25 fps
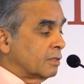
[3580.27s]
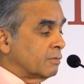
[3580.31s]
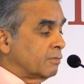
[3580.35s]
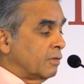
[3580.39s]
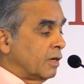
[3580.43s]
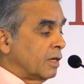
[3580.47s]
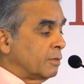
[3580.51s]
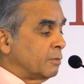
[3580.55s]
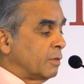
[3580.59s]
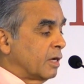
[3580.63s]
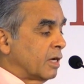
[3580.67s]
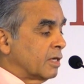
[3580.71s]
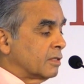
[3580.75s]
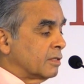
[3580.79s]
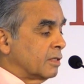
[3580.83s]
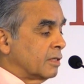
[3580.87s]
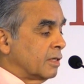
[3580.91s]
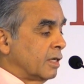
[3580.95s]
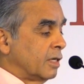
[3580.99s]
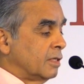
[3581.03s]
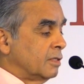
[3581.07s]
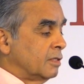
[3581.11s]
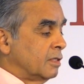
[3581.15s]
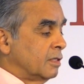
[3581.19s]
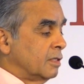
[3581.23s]
far back as the
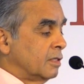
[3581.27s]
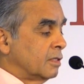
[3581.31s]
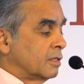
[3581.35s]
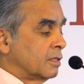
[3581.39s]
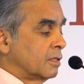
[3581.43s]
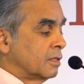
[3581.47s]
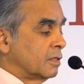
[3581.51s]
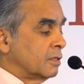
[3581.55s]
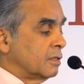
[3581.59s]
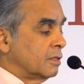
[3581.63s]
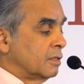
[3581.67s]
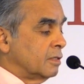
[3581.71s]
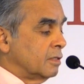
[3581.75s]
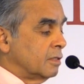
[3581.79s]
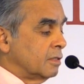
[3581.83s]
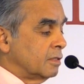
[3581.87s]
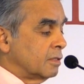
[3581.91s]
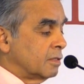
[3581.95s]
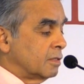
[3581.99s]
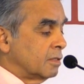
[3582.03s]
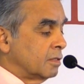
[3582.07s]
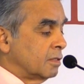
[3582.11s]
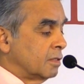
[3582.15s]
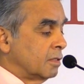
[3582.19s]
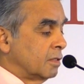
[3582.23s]

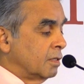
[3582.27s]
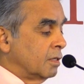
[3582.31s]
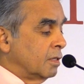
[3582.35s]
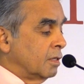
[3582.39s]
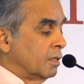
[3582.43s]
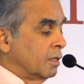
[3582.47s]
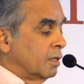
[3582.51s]
1930s,